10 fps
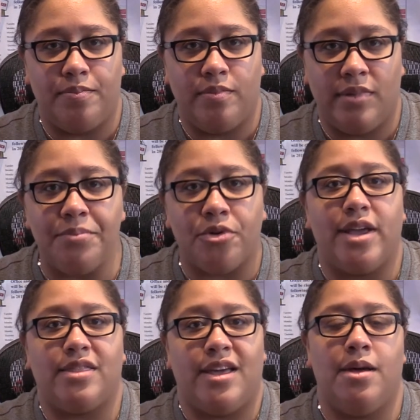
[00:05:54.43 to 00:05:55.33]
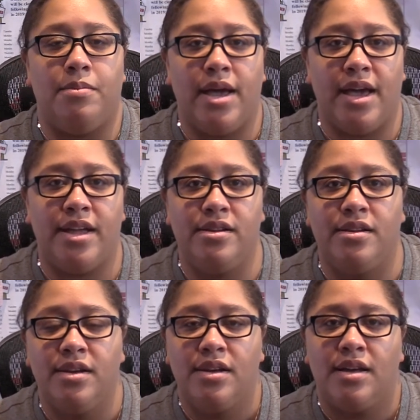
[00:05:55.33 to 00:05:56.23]
liberate them
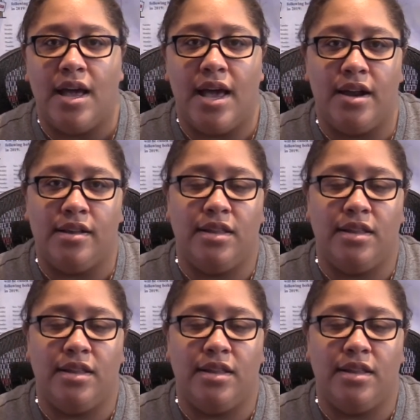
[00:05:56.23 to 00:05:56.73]
and